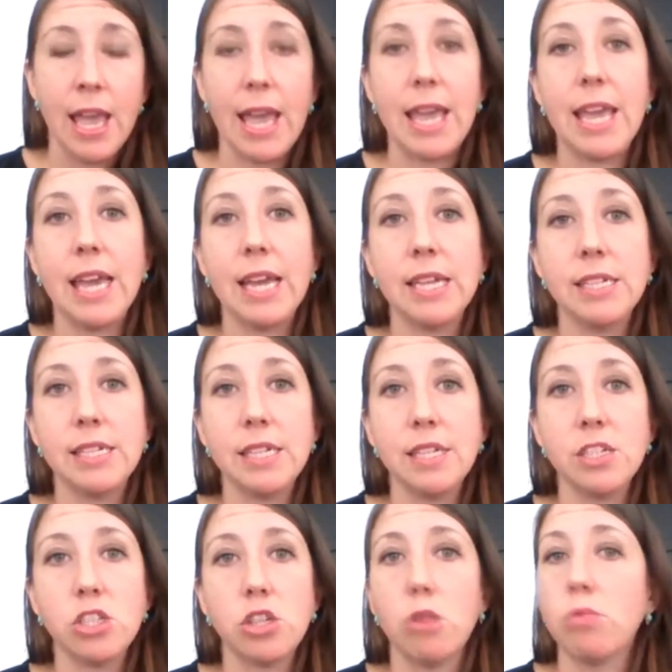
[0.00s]
And
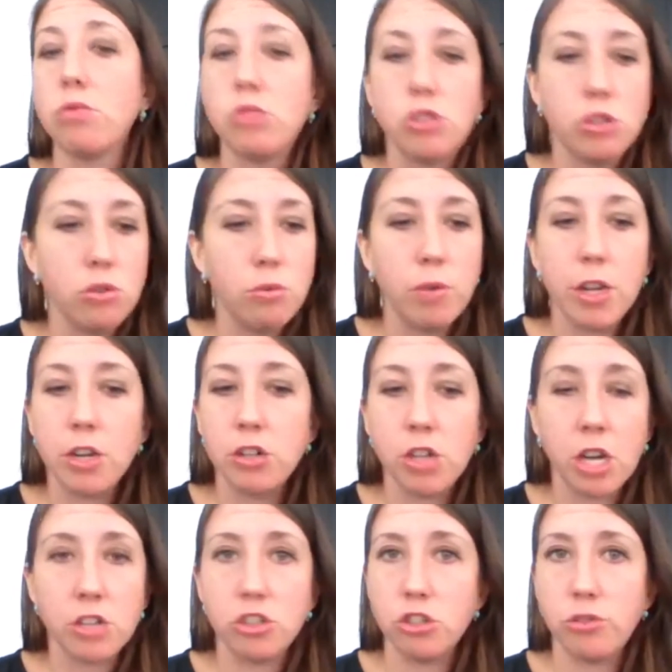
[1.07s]
so do what your
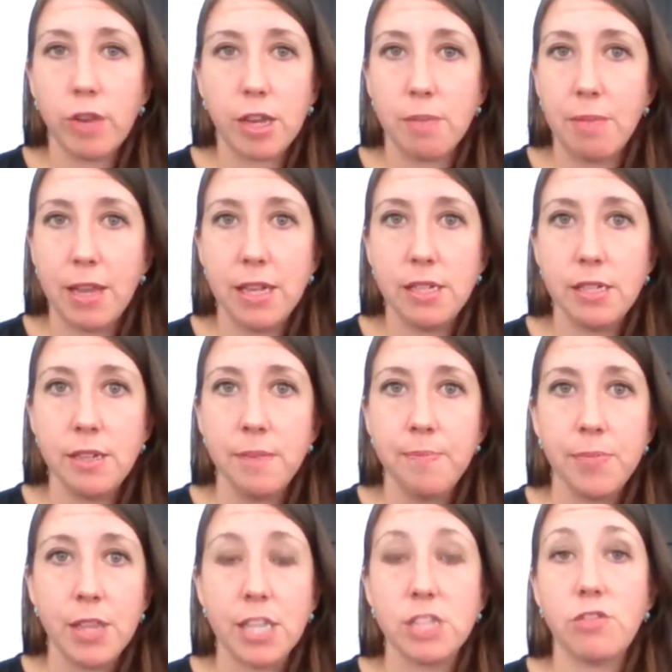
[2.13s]
doctors recommend
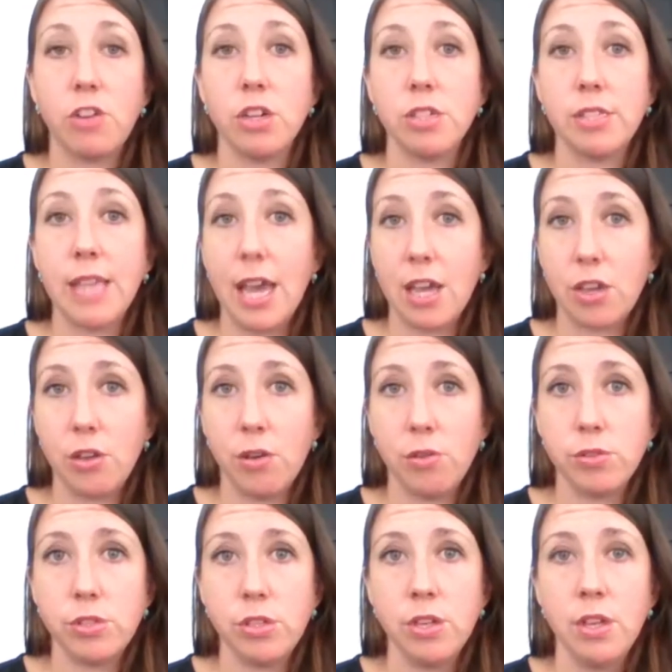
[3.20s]
as far as that
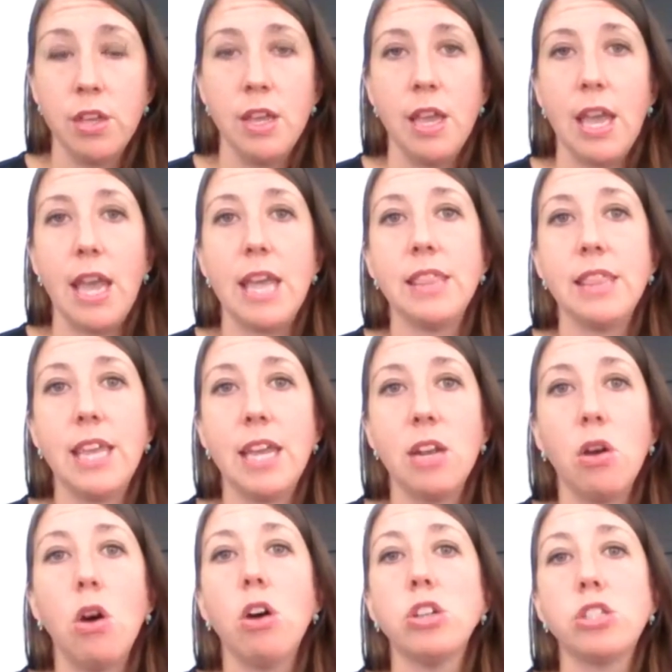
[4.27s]
goes. And then
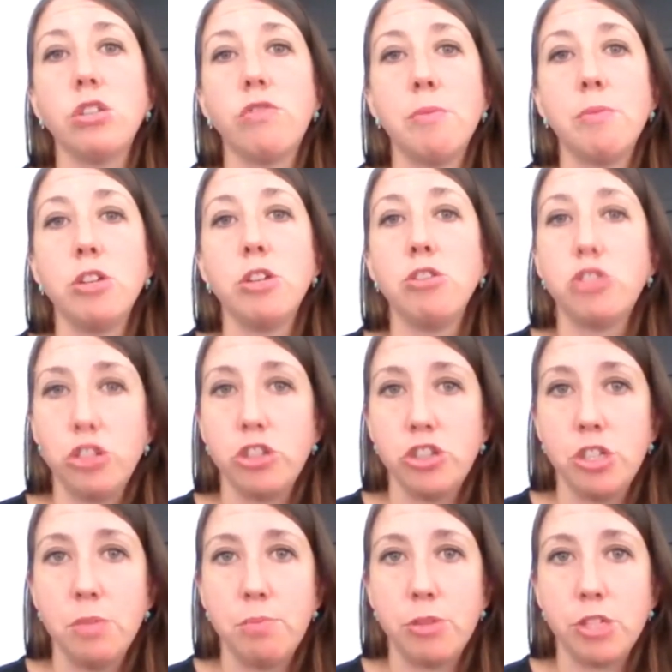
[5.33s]
also from a
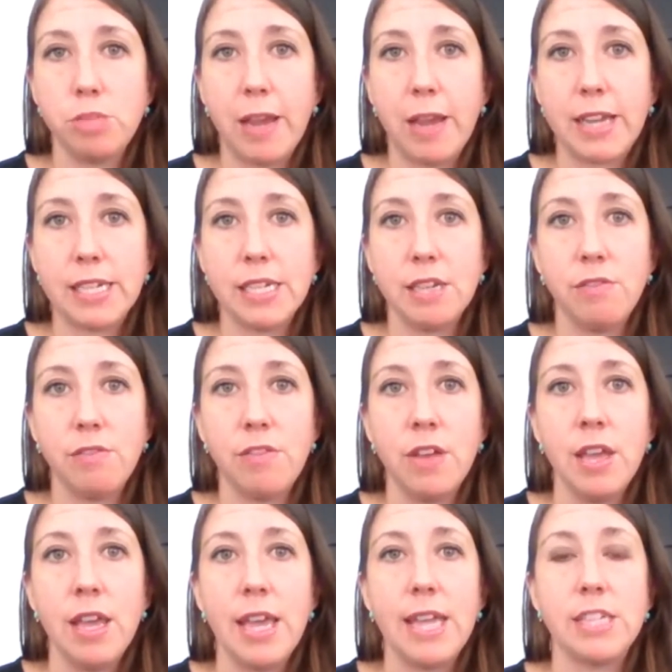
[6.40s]
nutrition perspective,
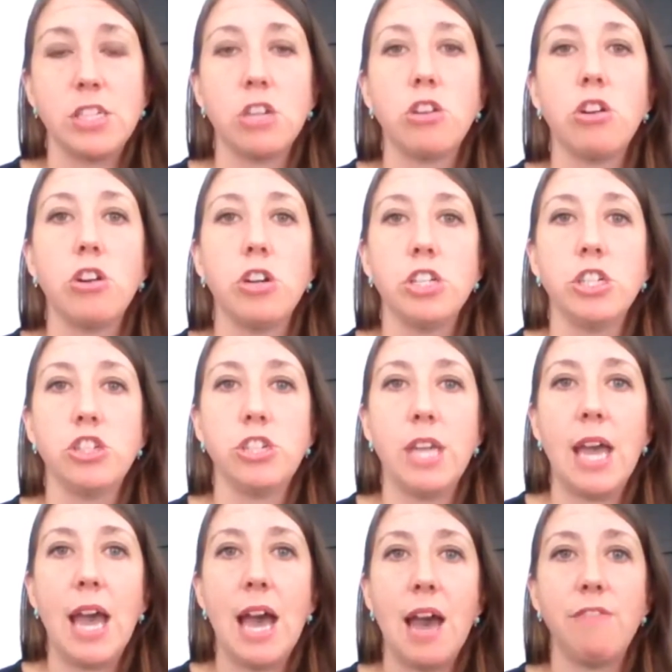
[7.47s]
it's encouraged to
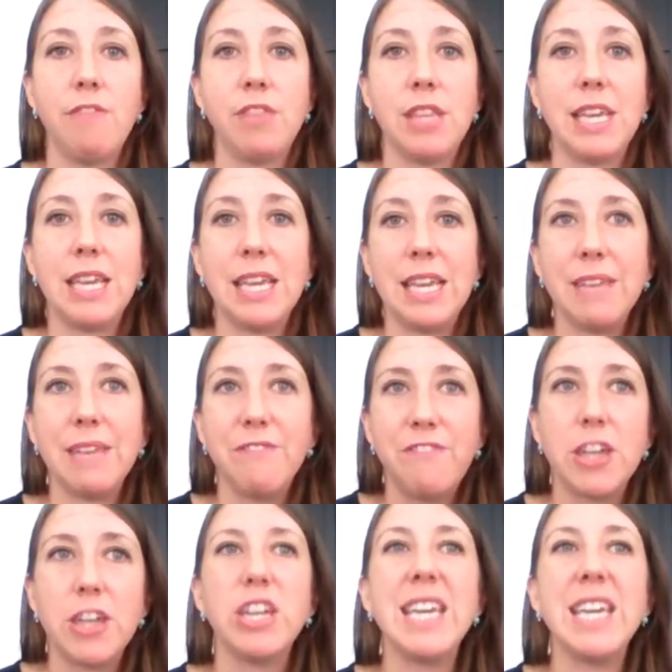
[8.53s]
have the
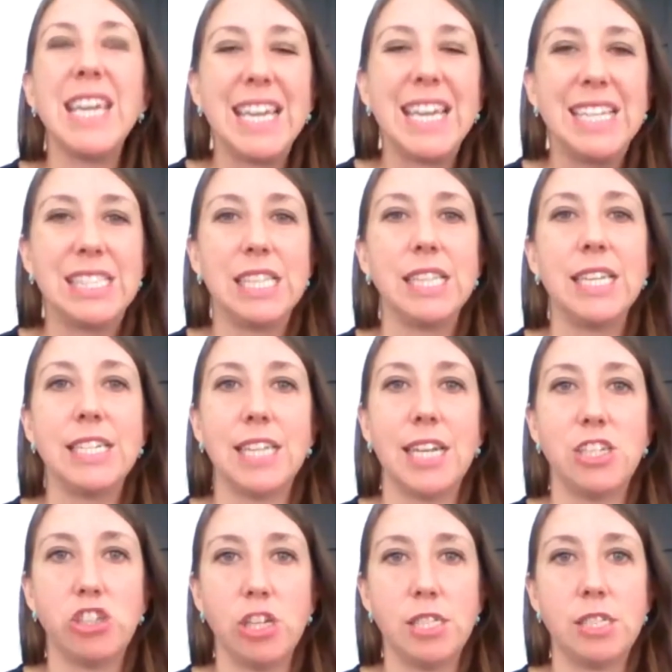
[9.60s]
very easily
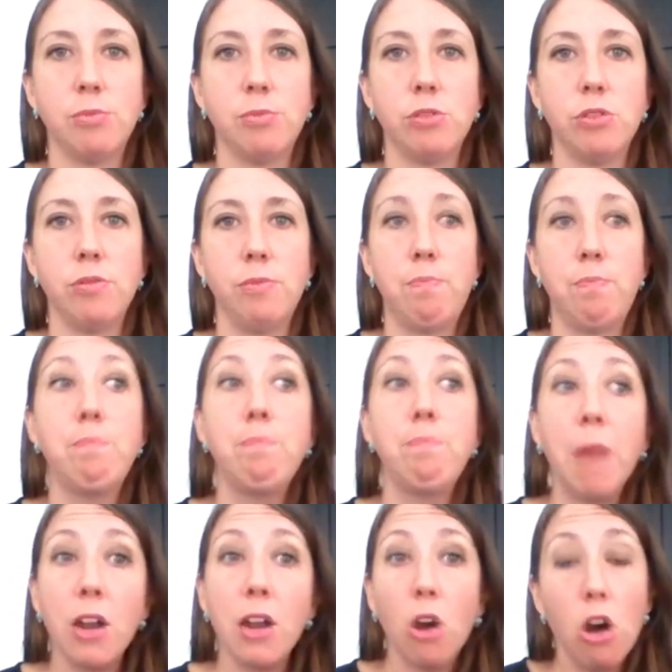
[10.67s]
digestible,
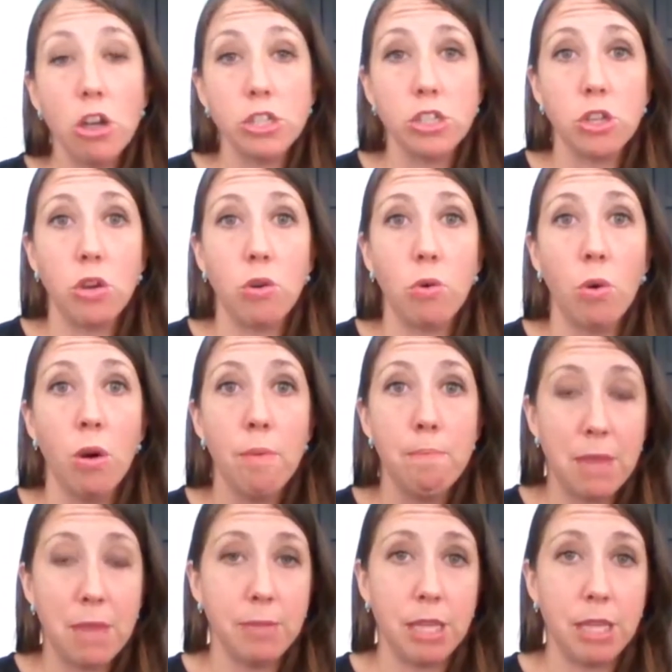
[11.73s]
but also
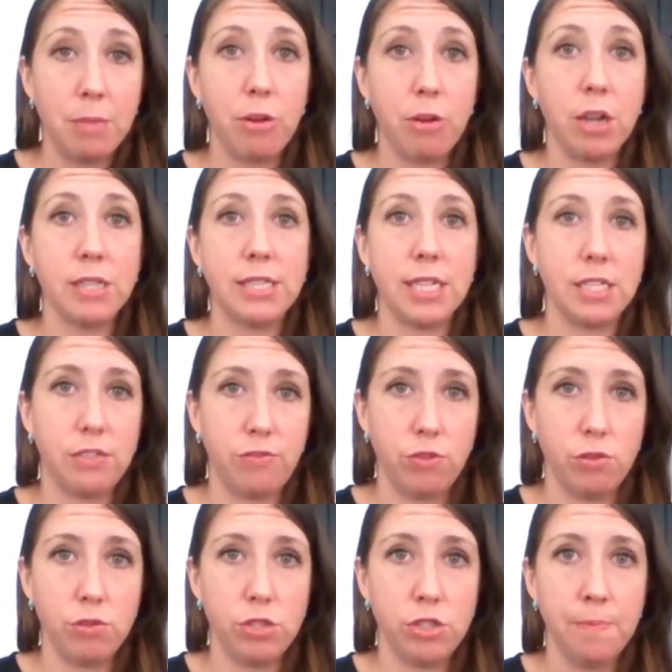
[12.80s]
minimally processed
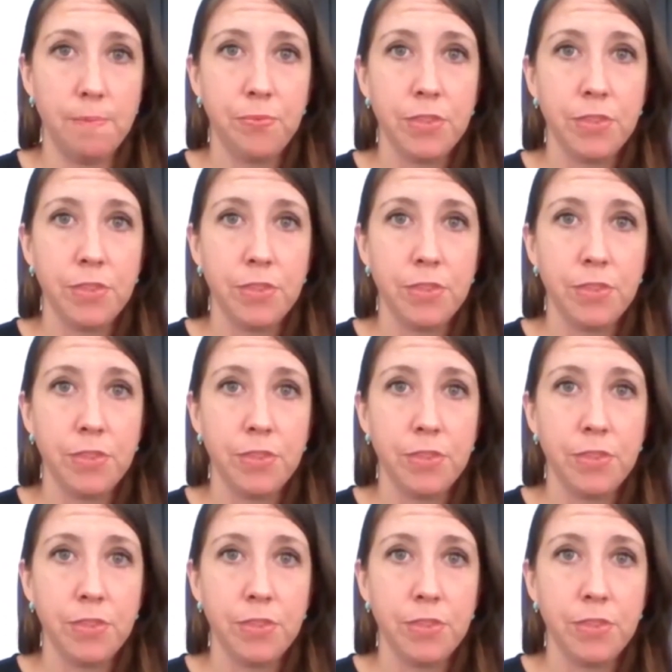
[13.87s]
foods.